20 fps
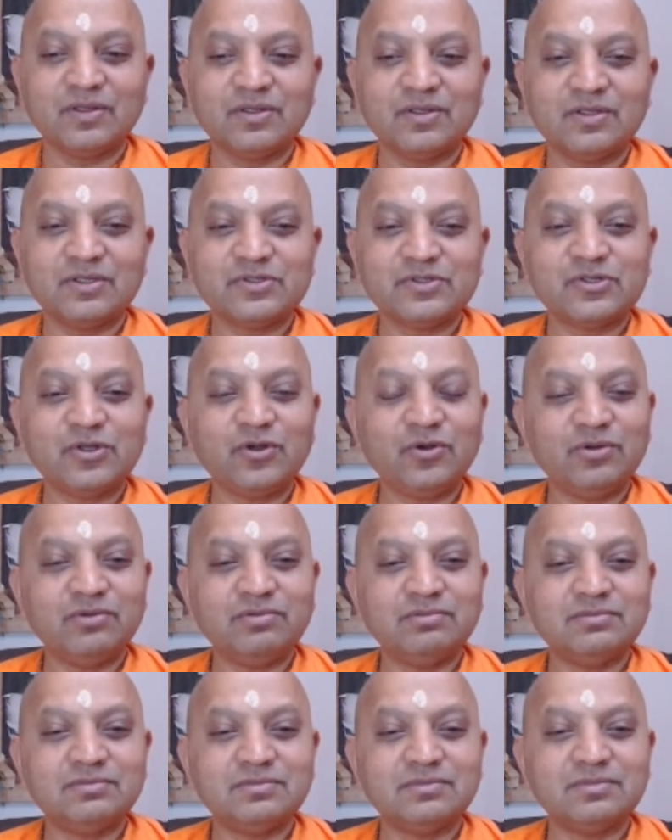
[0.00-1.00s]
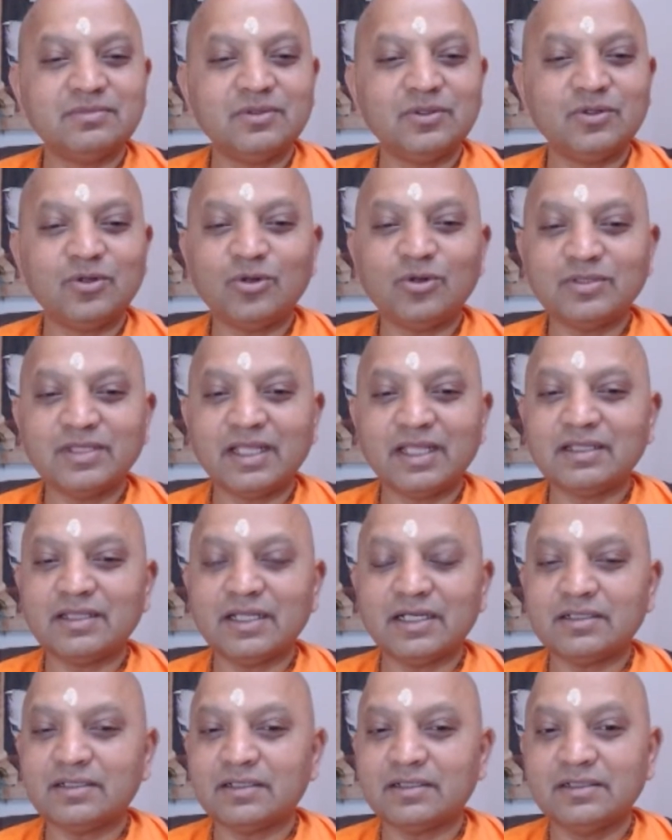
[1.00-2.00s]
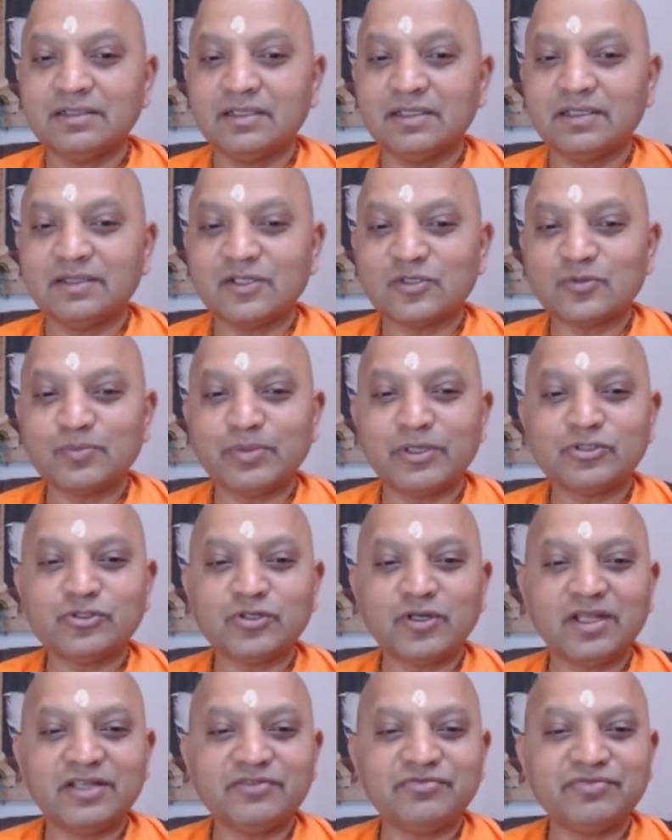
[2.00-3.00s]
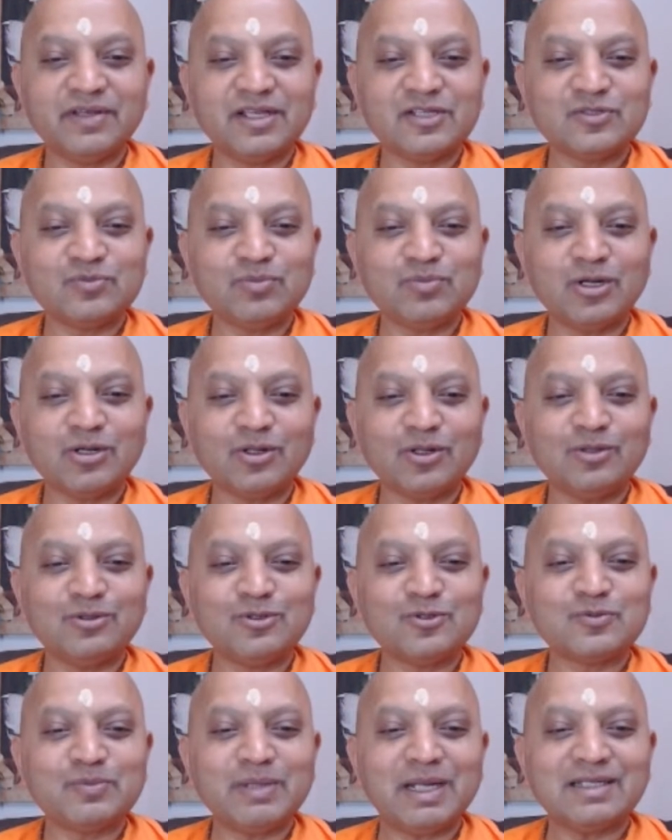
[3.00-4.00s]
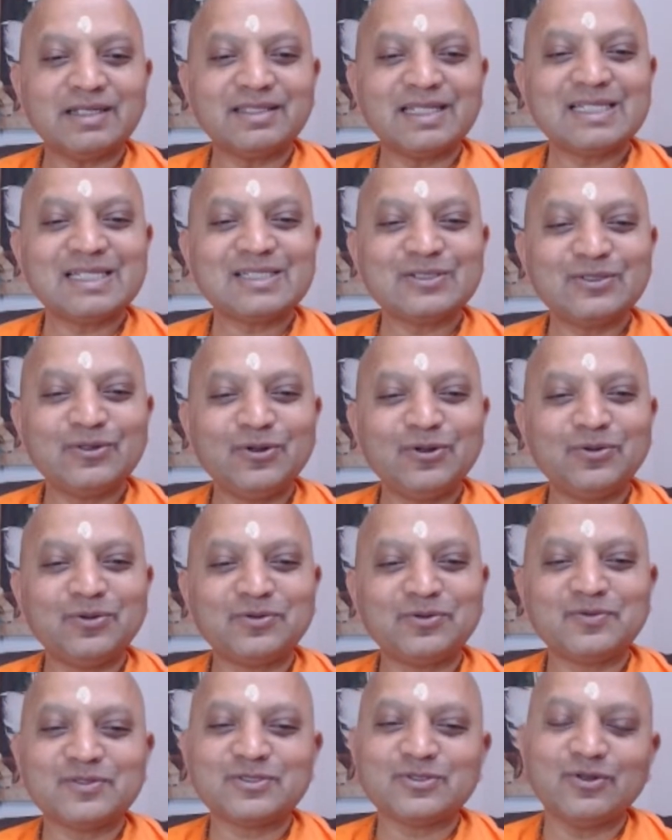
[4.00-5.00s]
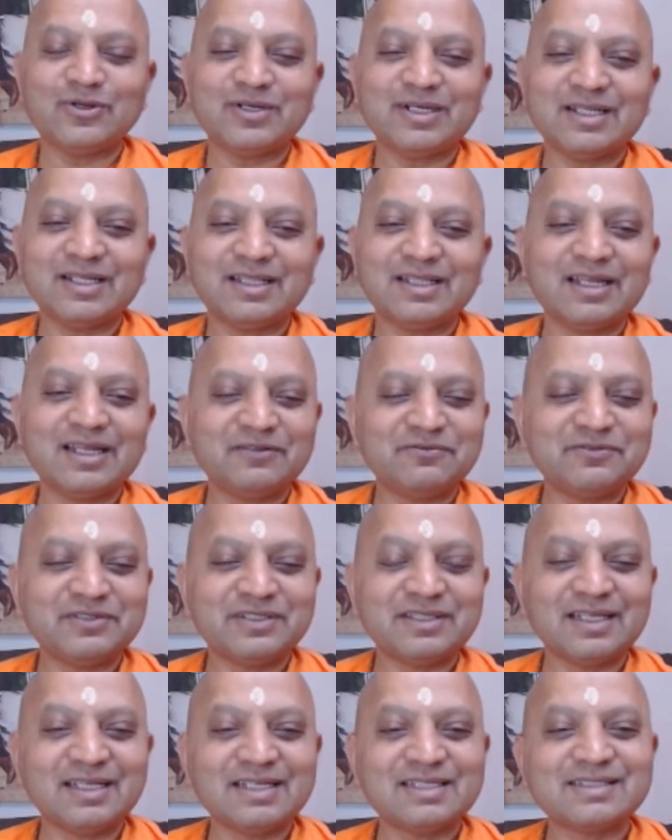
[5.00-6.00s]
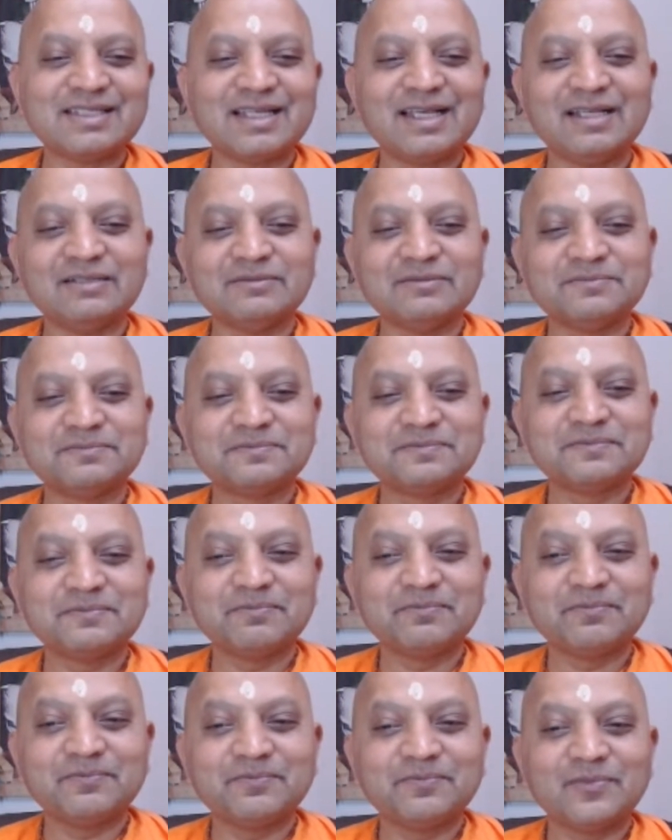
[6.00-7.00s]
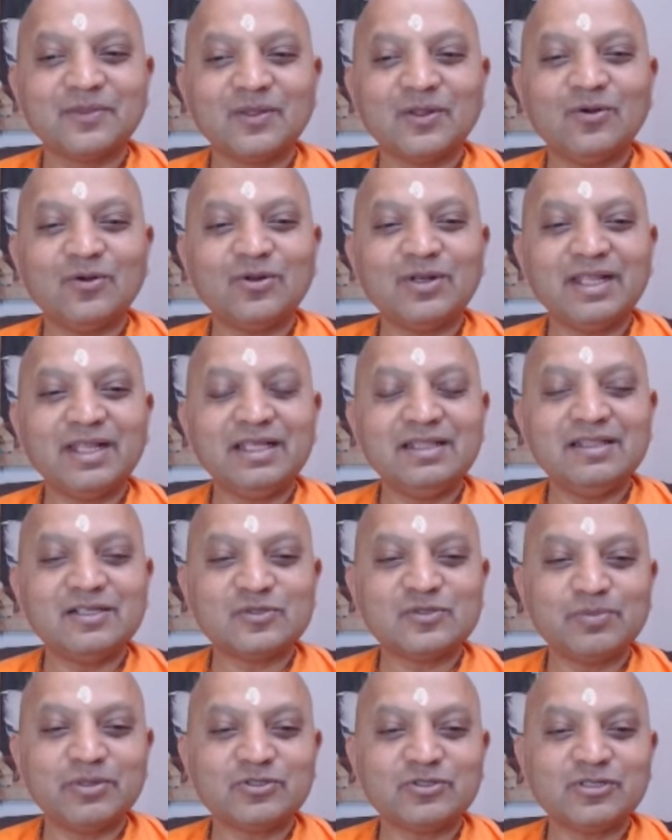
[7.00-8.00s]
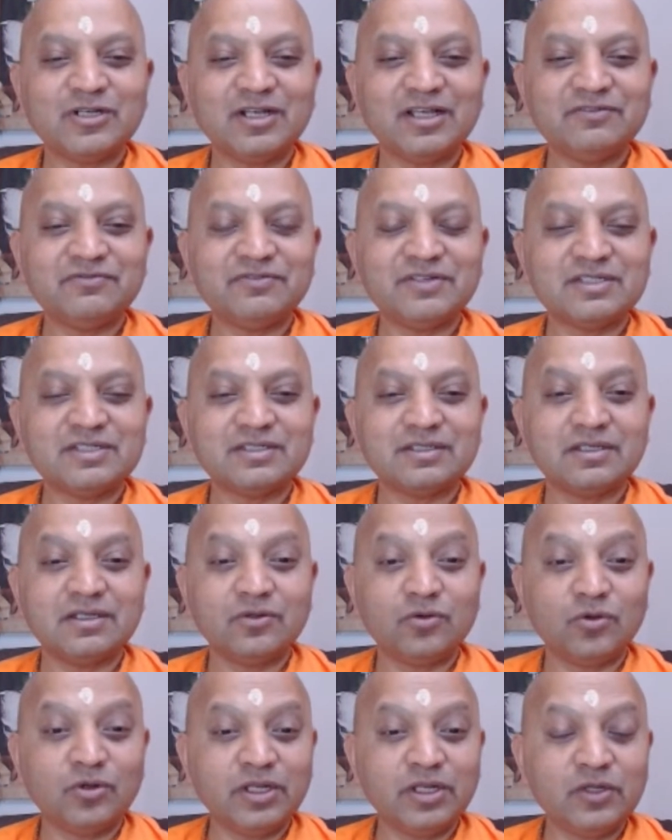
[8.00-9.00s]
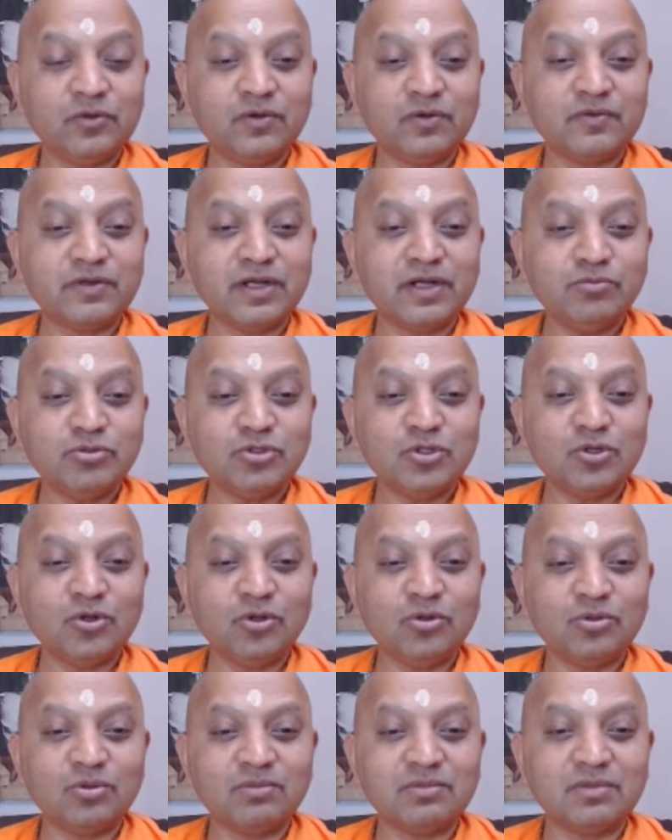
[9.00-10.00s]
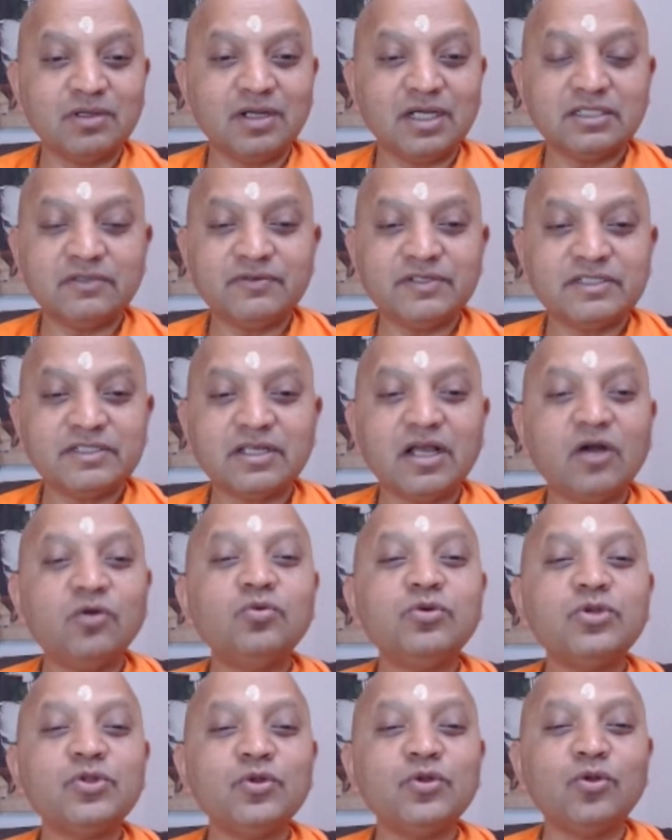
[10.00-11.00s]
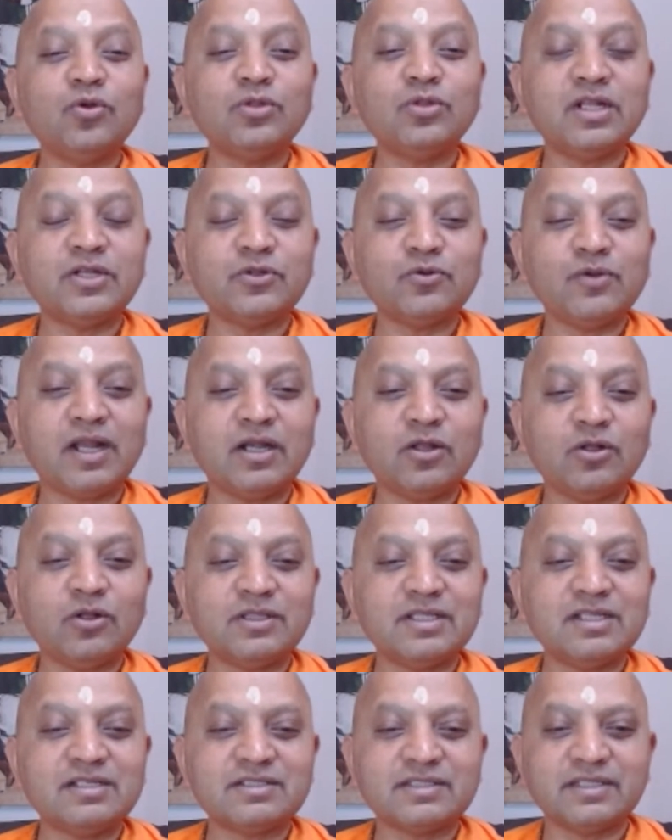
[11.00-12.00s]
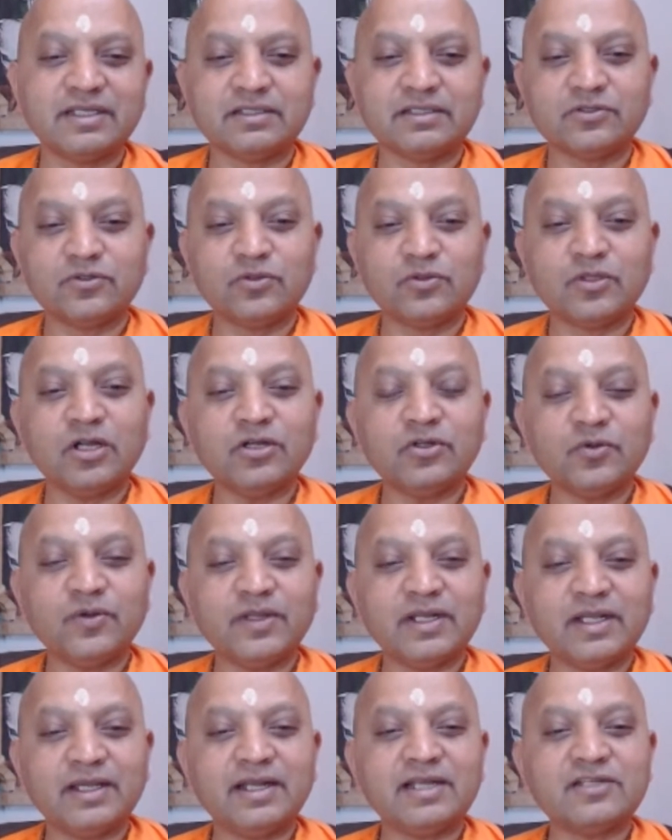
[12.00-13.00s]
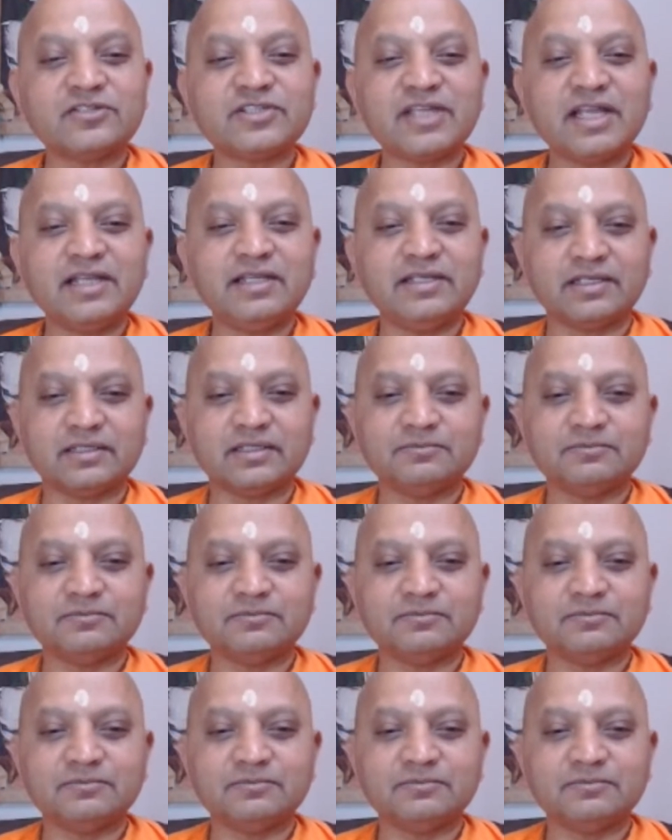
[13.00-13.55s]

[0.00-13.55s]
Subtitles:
So don't think that the spiritual life has brought all those bad things. No, it was already there. Everything is there. Only the spiritual life is only you have come to know. Otherwise, how would you know that you had all these things? You thought you were a great saint,